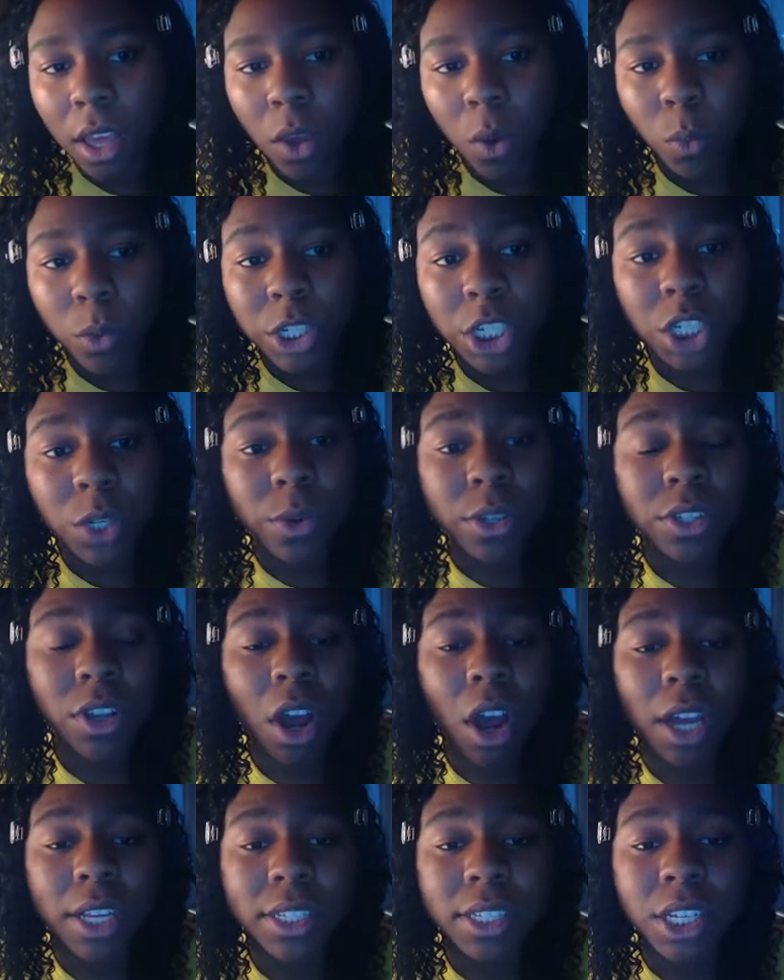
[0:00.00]
When she was a
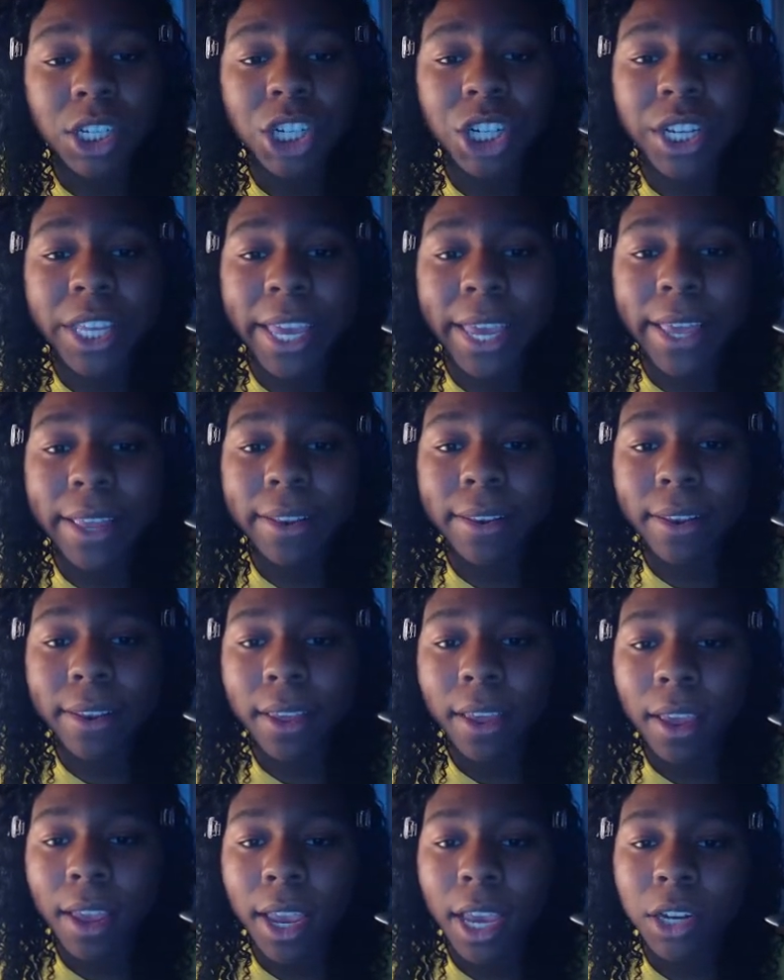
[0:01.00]
hostage in Qin,
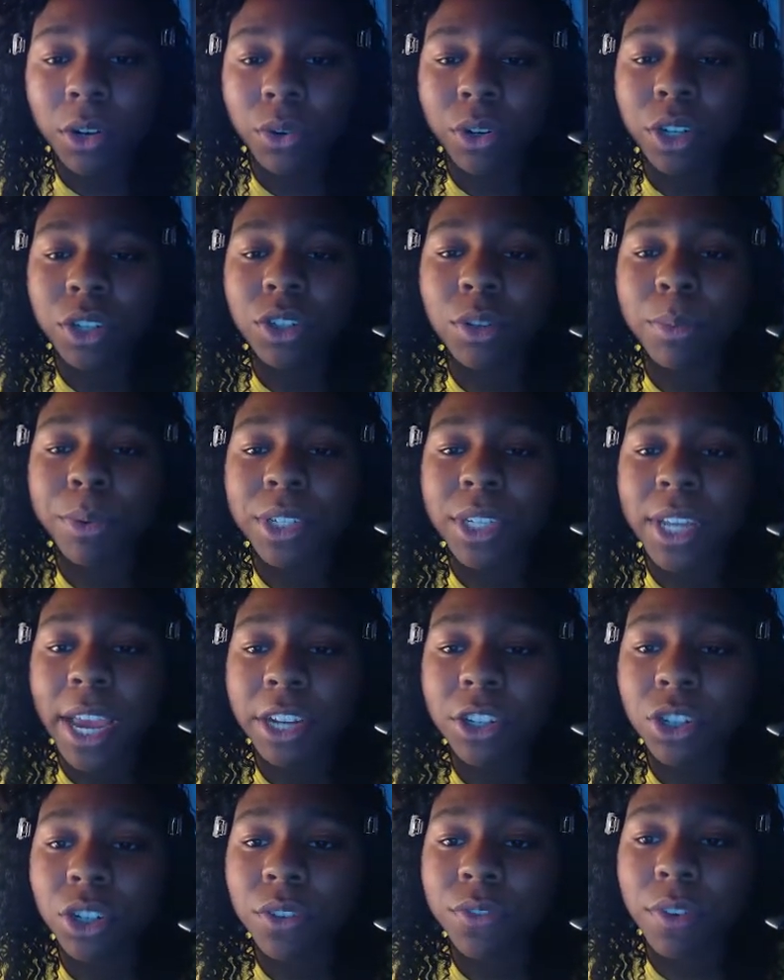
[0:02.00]
in order to
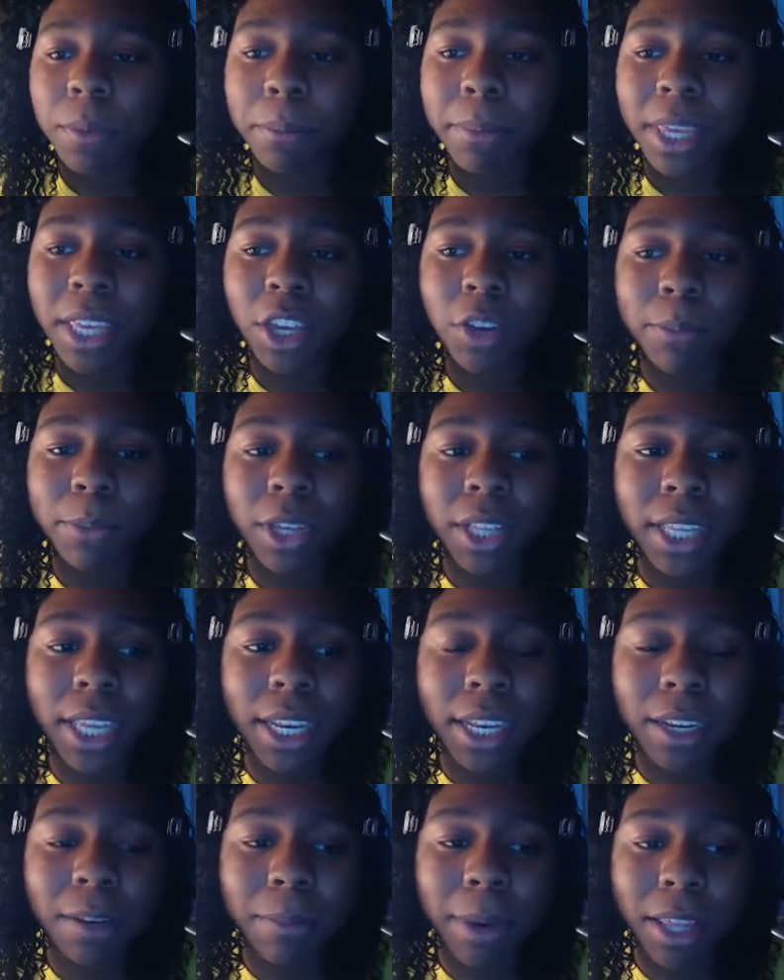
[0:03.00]
protect her from being
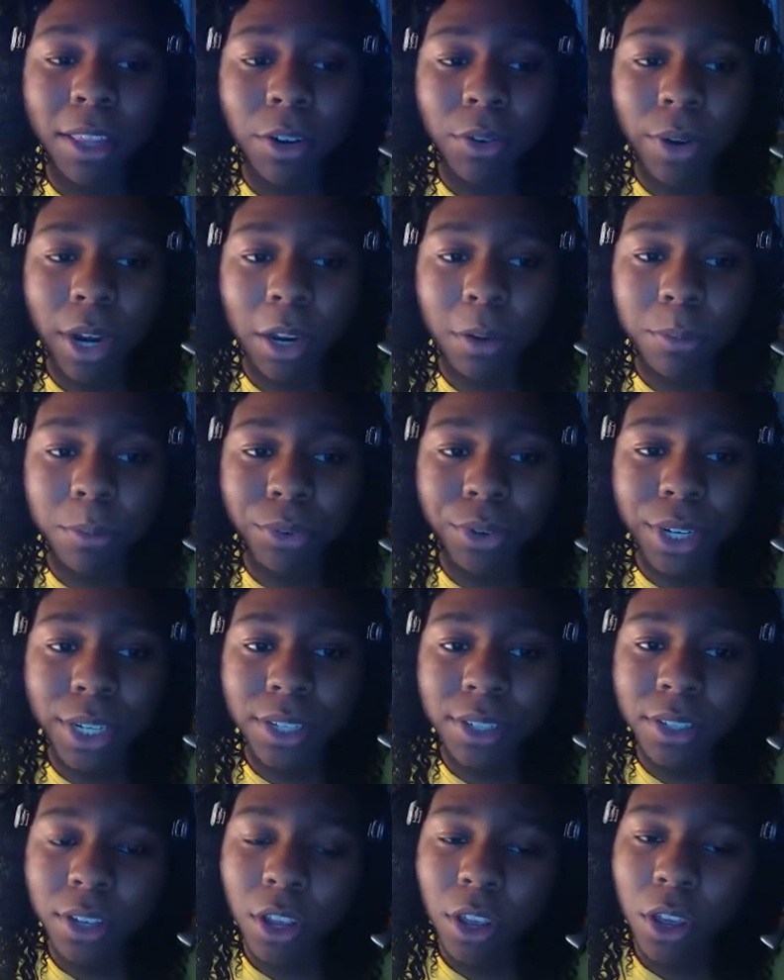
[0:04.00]
humiliated by the crown
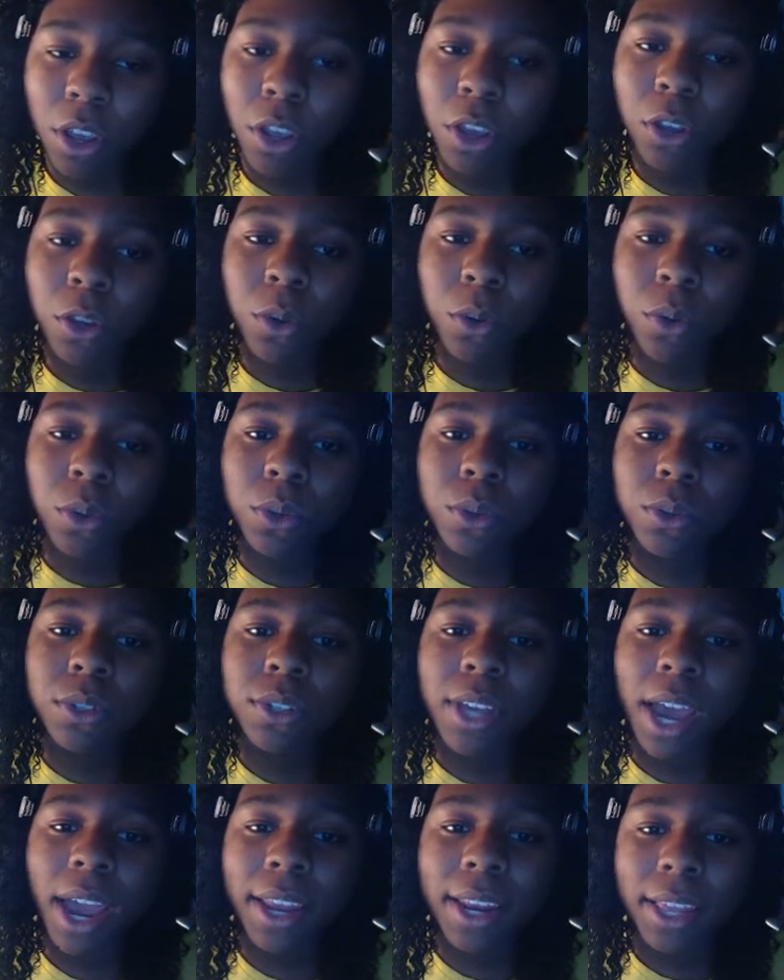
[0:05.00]
prince, Guyu
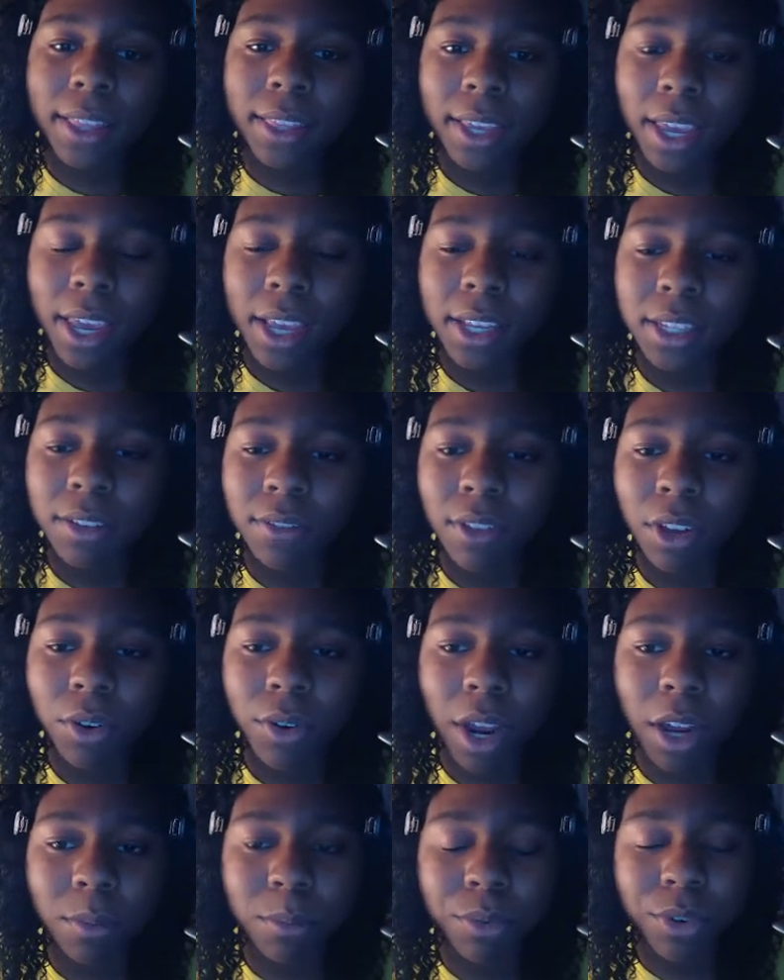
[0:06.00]
died at the hands of the
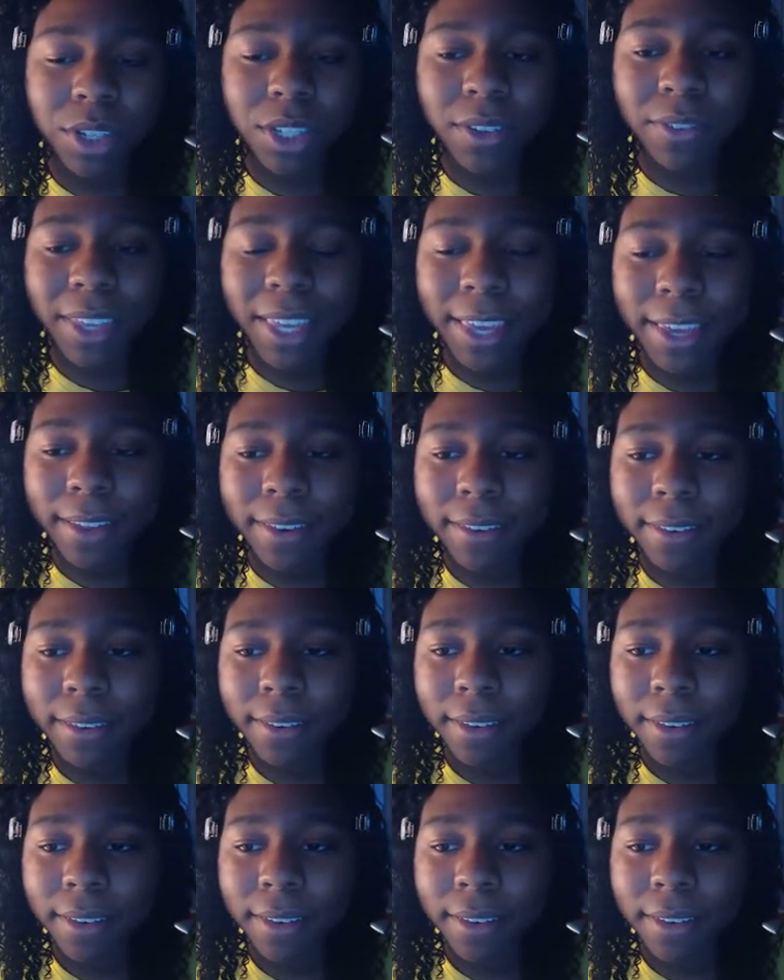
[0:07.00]
crown prince of Qin.